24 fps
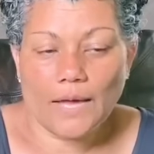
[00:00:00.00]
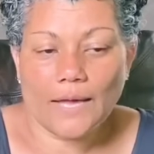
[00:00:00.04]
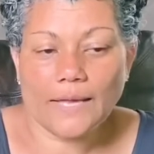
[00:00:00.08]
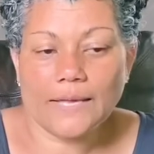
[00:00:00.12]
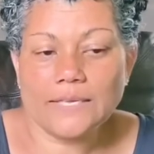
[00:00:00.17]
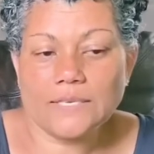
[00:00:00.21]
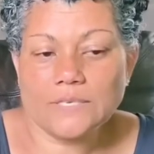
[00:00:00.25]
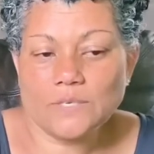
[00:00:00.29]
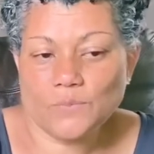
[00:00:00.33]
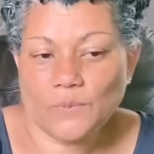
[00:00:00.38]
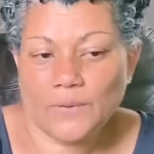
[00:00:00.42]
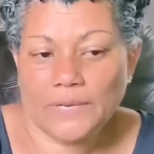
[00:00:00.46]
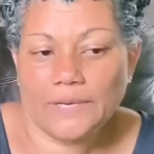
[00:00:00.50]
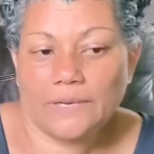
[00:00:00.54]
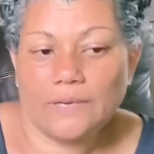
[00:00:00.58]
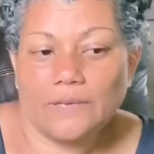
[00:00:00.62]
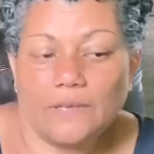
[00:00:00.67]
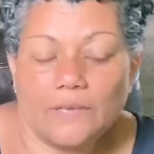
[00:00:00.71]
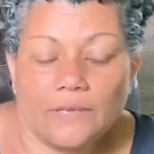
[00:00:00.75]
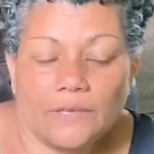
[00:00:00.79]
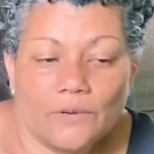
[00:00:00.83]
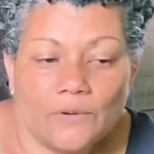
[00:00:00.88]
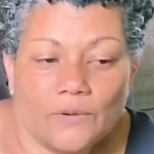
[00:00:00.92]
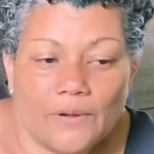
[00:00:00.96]
guess when,
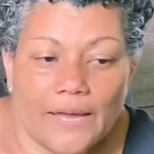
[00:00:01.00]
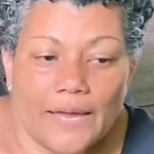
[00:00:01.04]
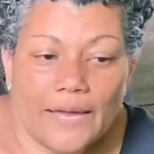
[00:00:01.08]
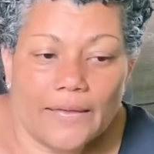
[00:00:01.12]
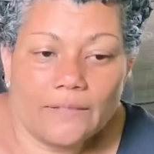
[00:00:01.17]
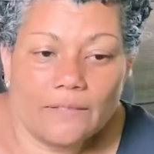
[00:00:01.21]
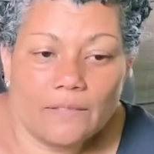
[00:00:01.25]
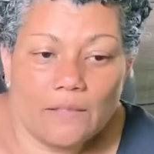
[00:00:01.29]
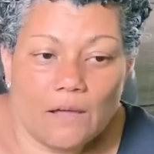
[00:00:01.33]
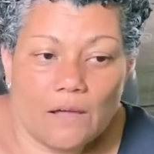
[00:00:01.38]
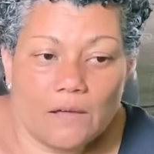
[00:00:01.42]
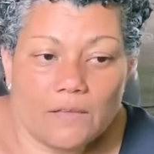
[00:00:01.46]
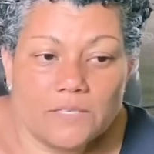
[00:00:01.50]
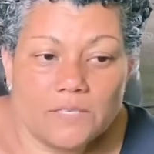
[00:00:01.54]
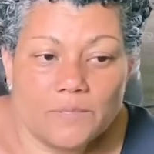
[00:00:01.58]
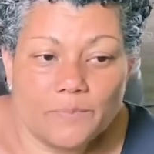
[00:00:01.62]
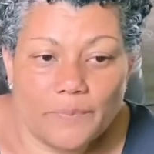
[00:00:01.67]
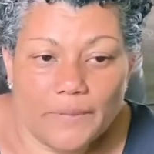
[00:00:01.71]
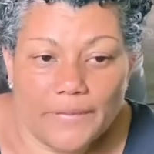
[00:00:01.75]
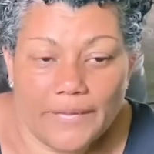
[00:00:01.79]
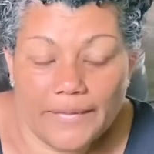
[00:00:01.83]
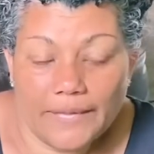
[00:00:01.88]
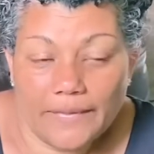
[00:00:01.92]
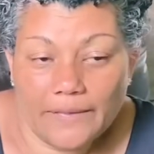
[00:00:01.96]
I had lost
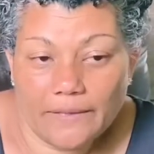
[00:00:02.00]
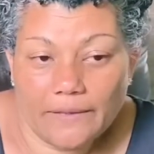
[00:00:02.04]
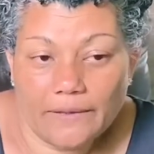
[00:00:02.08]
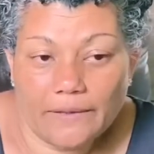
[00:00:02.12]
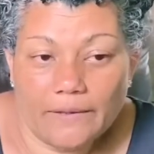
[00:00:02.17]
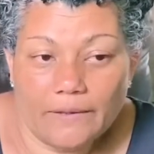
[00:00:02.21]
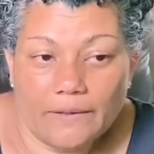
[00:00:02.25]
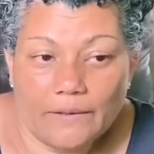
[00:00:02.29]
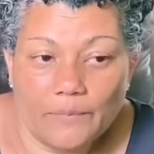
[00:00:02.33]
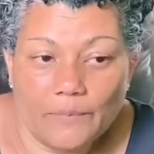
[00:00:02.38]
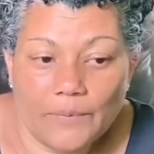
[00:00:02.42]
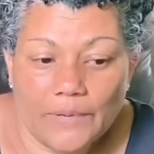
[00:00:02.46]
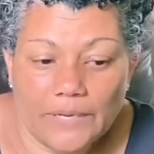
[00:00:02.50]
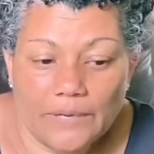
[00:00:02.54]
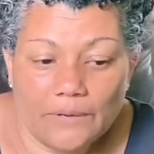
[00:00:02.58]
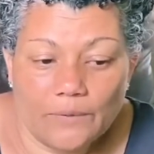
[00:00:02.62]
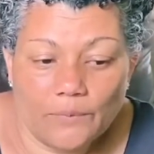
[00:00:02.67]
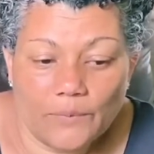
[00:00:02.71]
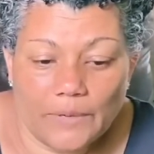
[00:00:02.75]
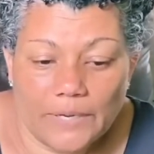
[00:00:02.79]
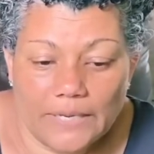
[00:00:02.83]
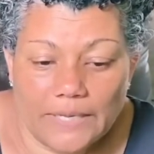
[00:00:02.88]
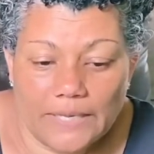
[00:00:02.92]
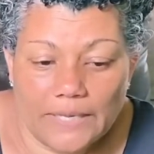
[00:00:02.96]
Blake,
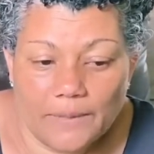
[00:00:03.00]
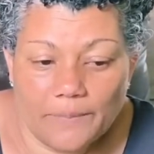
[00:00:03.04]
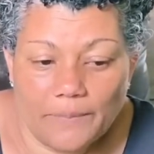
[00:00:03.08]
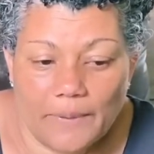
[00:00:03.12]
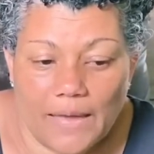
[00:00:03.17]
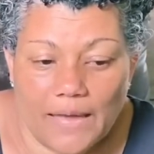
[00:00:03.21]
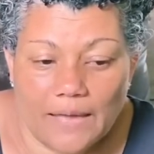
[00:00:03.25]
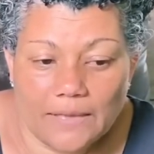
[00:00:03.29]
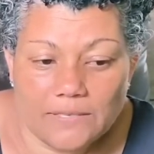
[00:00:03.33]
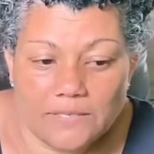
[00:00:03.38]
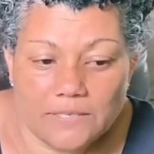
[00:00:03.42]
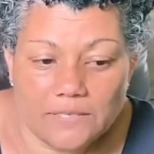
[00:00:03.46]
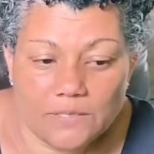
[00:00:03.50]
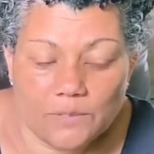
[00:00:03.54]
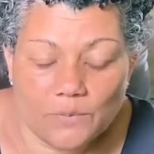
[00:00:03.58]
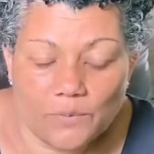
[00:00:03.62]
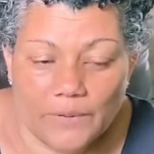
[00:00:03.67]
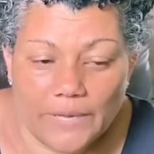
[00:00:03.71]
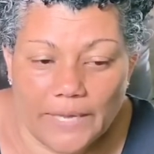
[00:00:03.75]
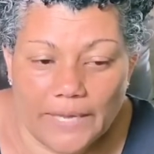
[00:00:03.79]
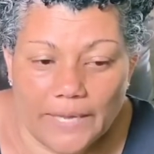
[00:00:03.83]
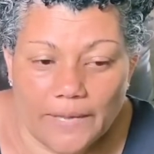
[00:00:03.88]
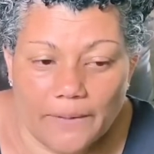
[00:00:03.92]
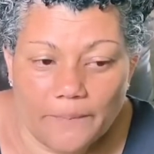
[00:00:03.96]
when he passed
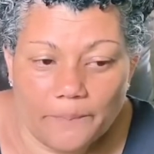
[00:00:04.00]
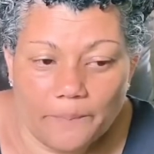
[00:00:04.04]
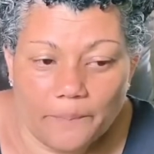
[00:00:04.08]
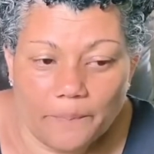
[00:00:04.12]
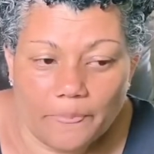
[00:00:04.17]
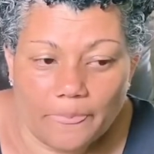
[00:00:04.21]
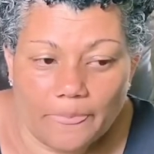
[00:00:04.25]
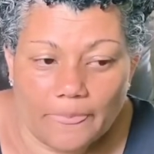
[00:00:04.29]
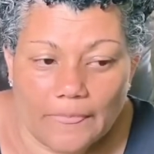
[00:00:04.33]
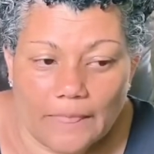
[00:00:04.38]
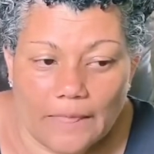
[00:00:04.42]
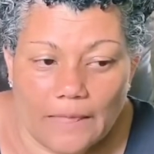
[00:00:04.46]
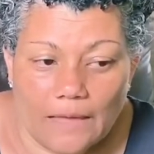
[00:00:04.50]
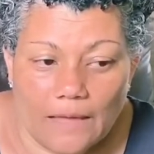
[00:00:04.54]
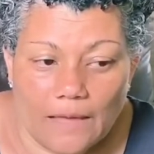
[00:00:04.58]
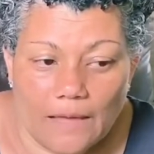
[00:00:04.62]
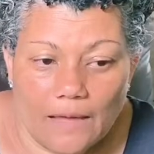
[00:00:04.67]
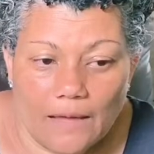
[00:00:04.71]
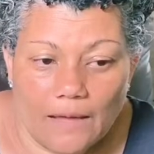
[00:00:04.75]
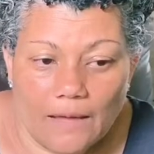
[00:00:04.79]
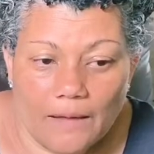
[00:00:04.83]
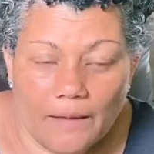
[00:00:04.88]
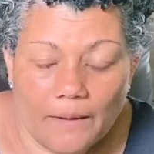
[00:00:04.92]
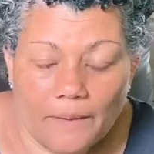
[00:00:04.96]
away,
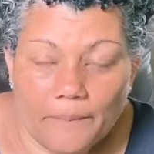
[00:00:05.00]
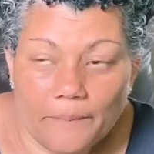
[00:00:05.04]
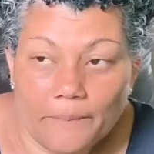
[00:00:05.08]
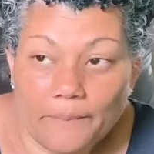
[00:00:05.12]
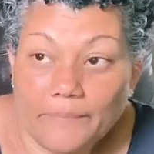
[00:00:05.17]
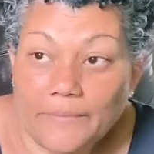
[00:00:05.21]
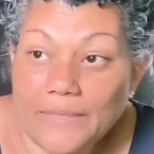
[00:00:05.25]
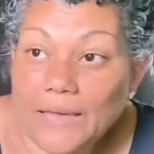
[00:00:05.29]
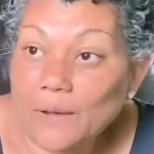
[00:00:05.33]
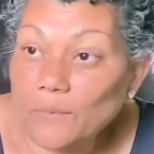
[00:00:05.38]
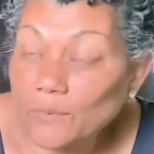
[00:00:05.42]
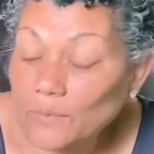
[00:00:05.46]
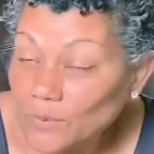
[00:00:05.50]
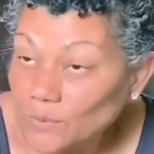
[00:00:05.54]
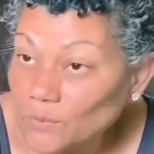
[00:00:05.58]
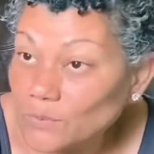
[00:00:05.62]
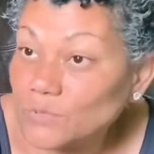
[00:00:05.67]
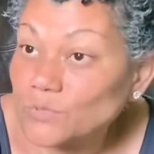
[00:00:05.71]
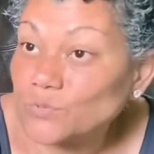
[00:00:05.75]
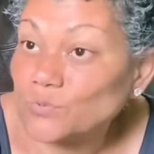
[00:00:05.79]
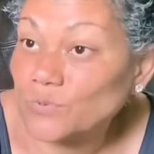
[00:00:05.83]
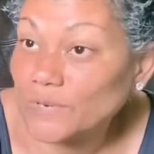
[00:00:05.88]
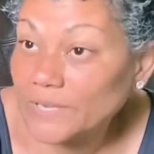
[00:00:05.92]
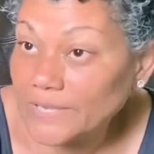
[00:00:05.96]
that one
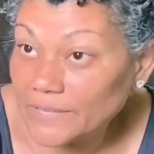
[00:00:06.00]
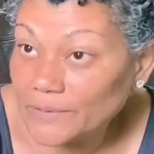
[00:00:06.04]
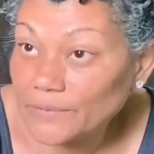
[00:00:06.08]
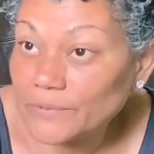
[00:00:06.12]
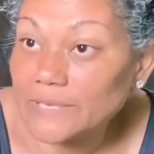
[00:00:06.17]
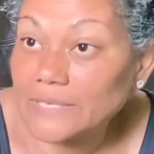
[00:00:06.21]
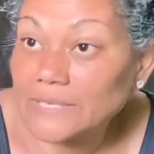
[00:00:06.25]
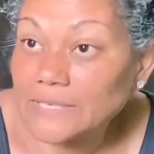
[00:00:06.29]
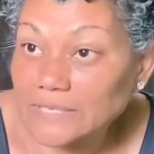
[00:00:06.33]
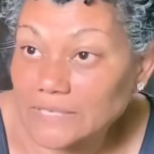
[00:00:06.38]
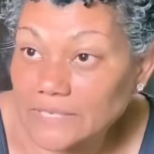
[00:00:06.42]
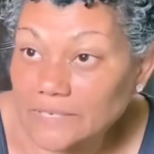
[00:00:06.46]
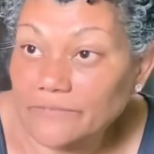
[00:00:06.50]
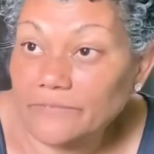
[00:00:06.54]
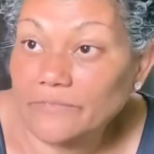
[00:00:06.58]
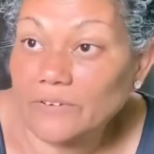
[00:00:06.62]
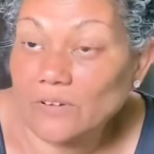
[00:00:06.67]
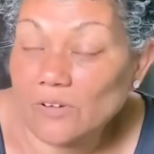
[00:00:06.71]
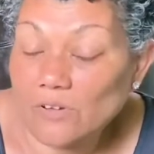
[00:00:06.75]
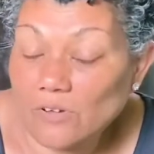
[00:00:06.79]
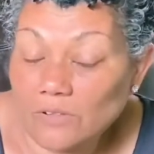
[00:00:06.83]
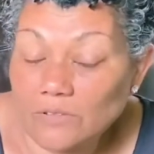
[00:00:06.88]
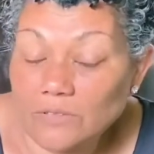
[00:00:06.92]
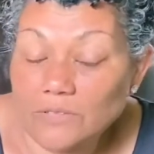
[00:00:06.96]
was really, really
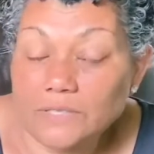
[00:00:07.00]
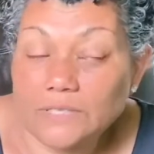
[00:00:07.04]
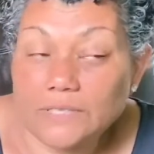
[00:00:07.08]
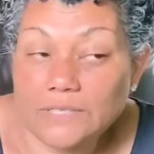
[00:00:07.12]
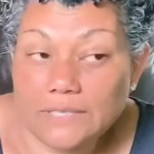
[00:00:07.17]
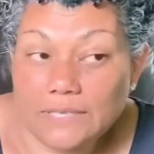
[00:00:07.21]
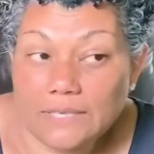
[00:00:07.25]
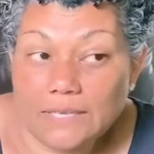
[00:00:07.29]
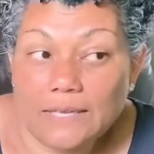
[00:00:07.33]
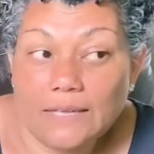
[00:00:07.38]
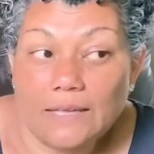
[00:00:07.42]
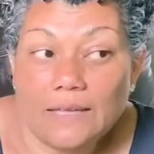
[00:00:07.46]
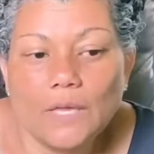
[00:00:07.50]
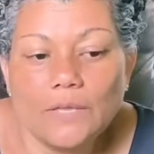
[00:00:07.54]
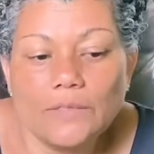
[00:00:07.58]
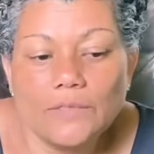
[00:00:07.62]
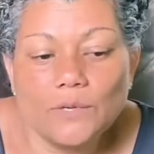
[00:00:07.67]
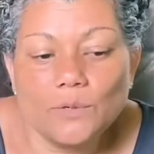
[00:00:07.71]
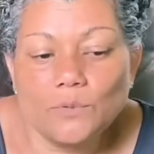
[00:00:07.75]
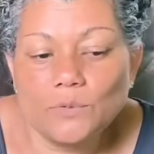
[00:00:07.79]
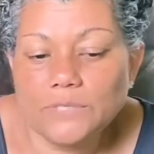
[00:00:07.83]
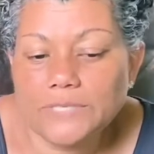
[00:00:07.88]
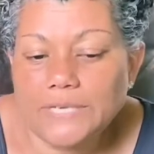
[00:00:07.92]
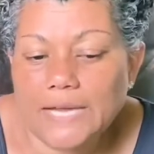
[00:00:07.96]
difficult. There
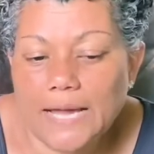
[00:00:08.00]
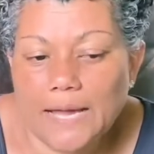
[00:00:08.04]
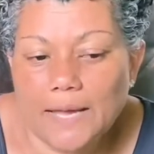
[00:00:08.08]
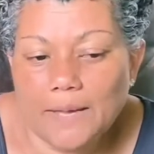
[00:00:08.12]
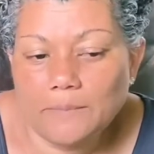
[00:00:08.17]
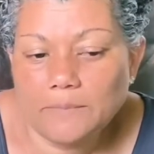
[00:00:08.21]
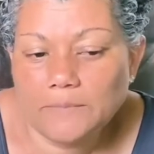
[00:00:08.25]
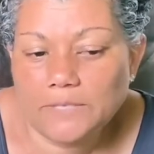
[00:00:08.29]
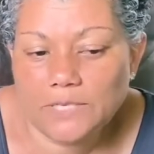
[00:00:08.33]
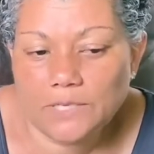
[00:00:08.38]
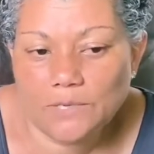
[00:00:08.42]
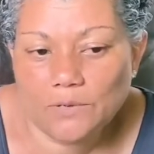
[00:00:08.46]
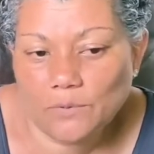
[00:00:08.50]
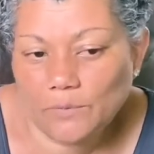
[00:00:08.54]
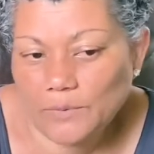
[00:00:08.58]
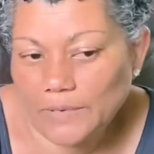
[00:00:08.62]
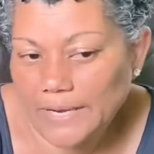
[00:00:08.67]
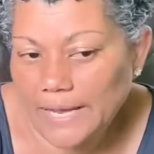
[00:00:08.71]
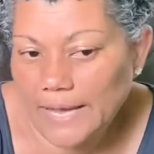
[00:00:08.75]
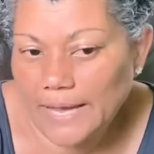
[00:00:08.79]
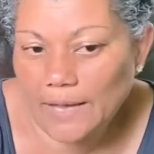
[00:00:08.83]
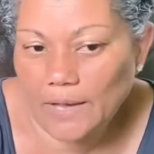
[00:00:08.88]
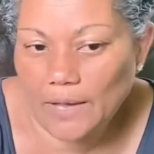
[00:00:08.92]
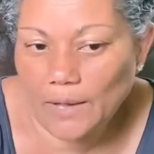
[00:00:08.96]
were times, when
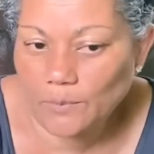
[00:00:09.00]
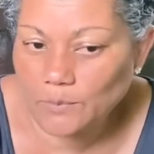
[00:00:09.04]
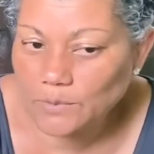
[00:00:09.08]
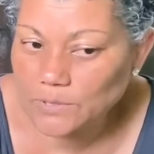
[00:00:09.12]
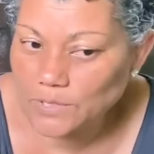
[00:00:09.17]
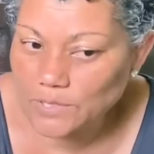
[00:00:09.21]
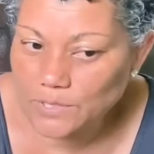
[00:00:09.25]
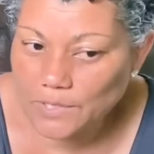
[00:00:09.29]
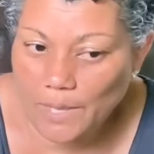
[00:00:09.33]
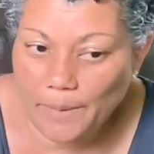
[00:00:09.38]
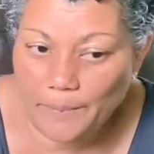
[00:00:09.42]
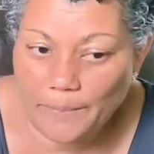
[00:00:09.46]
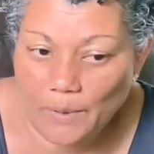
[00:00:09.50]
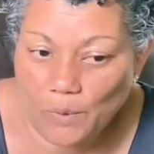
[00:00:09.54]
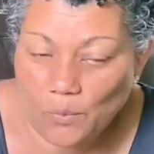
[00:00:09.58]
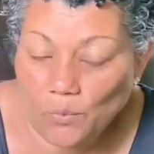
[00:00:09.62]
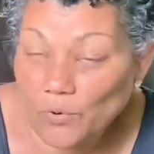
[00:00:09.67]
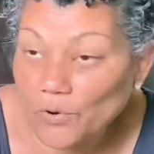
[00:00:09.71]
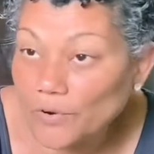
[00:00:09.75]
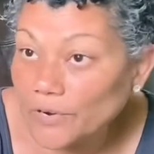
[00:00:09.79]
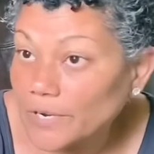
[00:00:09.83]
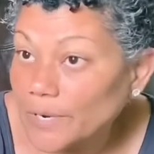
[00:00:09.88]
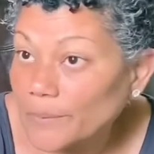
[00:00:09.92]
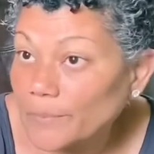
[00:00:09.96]
I was a bit
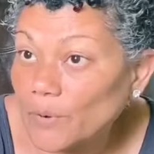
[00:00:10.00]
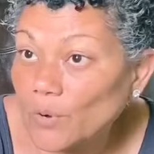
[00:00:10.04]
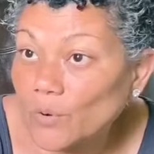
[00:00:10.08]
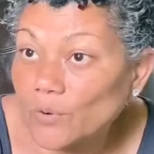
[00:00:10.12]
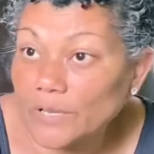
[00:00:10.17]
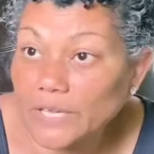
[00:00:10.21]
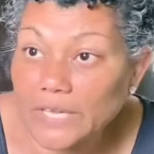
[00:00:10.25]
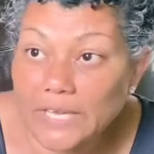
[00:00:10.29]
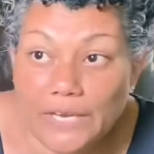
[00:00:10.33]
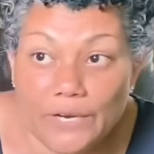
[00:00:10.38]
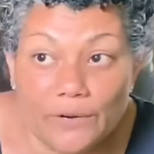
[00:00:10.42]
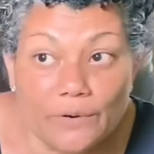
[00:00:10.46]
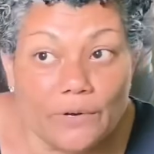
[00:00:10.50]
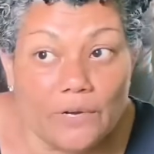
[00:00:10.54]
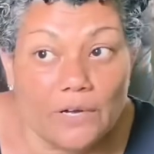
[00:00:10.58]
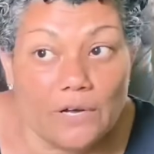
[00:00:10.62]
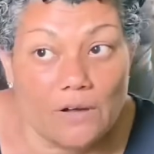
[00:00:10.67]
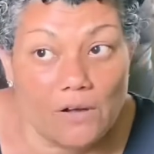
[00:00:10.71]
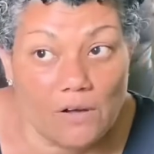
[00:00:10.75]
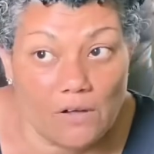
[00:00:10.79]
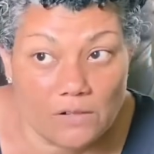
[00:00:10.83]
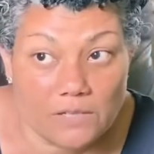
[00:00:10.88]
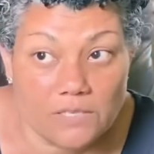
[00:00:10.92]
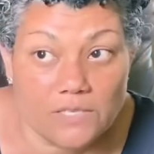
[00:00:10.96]
worried about Kira
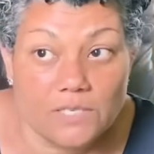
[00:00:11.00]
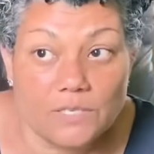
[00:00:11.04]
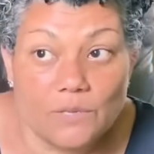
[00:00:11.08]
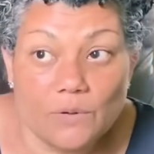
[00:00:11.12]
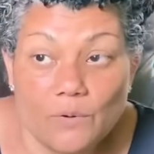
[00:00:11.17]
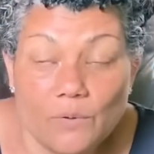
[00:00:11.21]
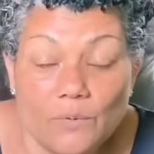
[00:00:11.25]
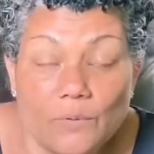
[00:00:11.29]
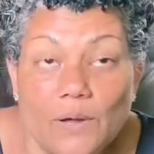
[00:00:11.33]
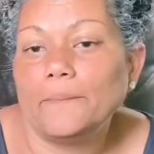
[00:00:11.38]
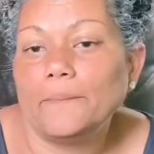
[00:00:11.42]
also.